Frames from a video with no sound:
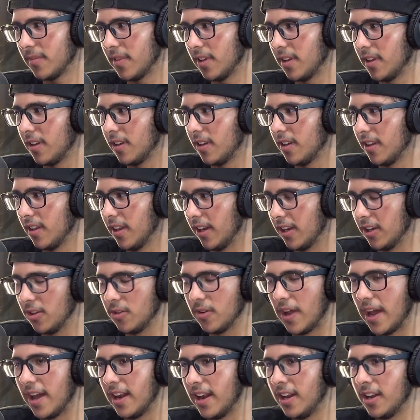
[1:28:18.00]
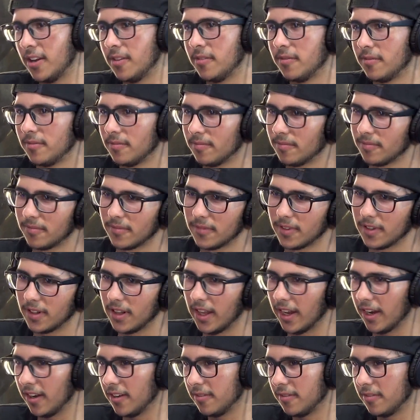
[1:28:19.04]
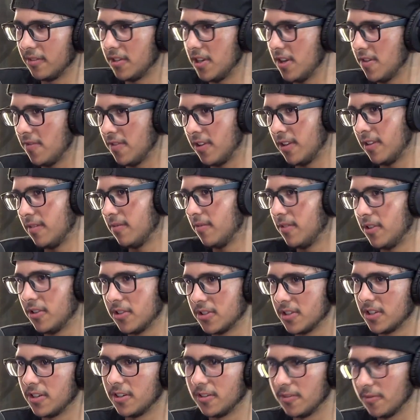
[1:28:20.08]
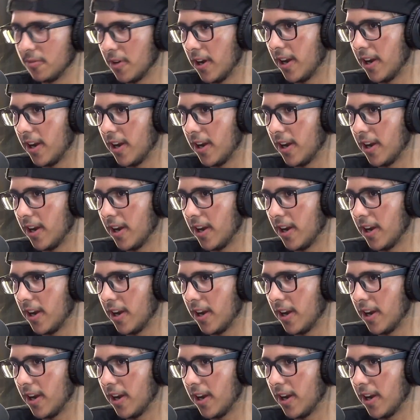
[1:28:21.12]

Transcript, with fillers: like, you add in, like, even yourself, right?